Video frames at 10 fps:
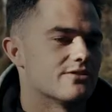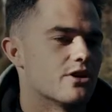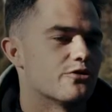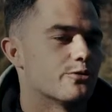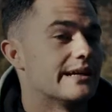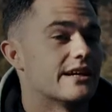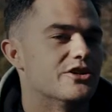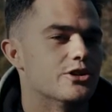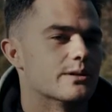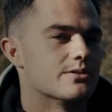the road from me. I
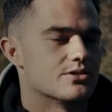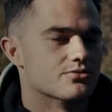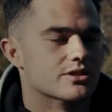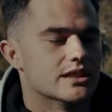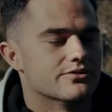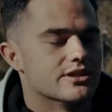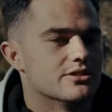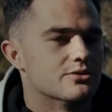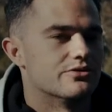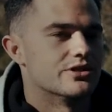knew he was a really,
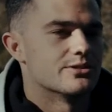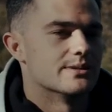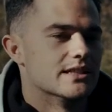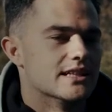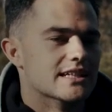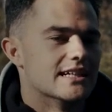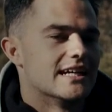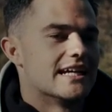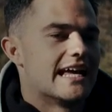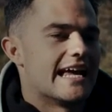really good fisherman.
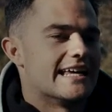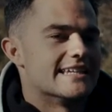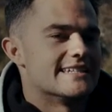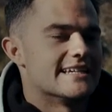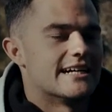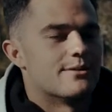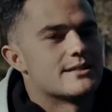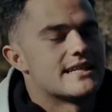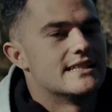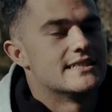And um, I
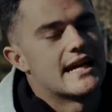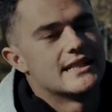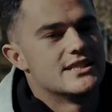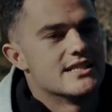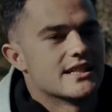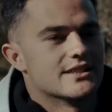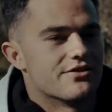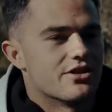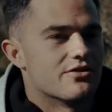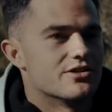said to Dad, geez, I'd
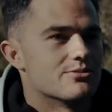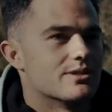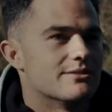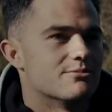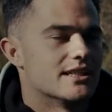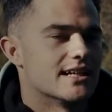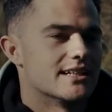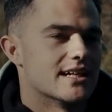love to go fishing with him one day,